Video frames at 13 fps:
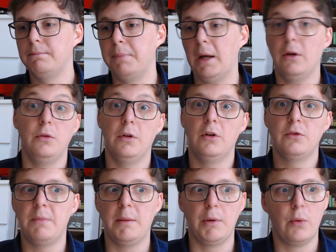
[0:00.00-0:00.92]
But who knows,
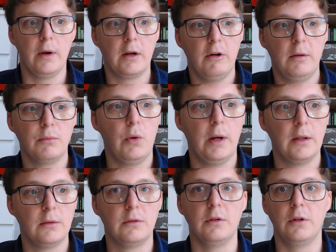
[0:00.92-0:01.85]
maybe quicker. I'm quite
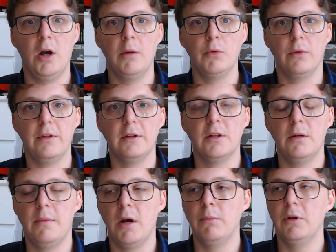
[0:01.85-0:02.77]
determined with this at
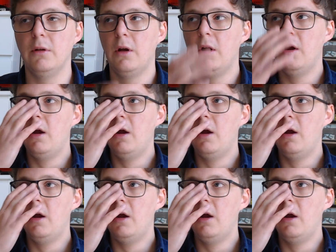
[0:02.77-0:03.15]
the moment.